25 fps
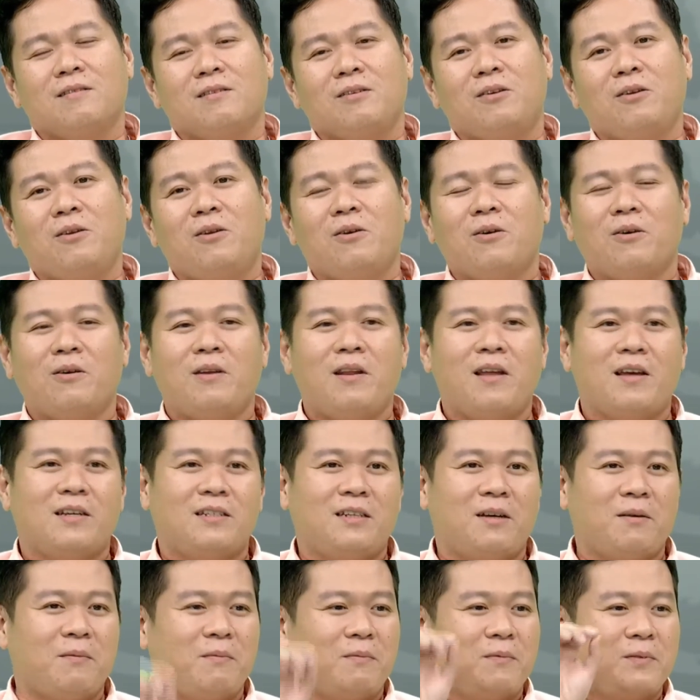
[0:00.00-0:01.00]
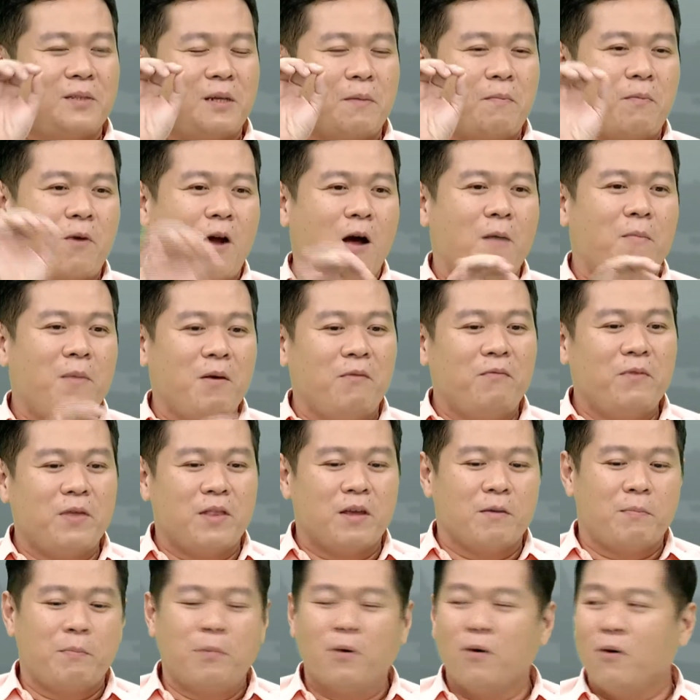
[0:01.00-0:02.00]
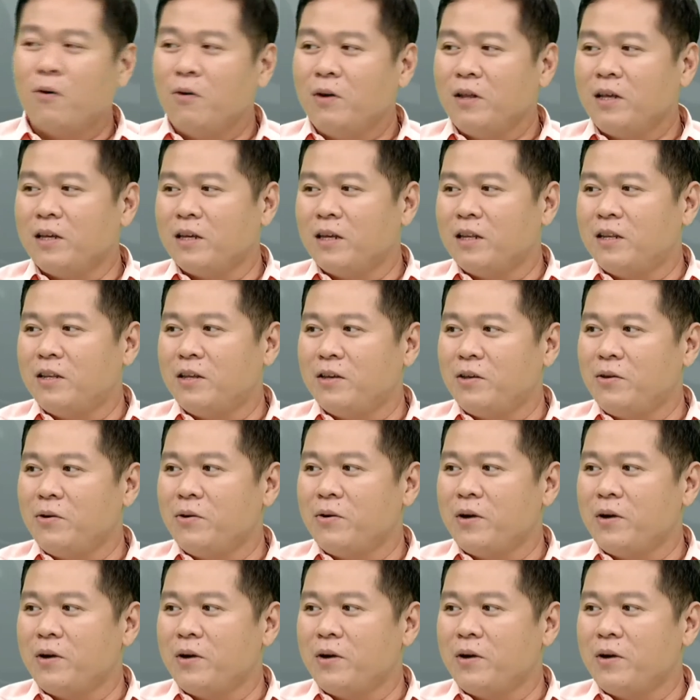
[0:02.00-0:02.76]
There's a problem with the polling in the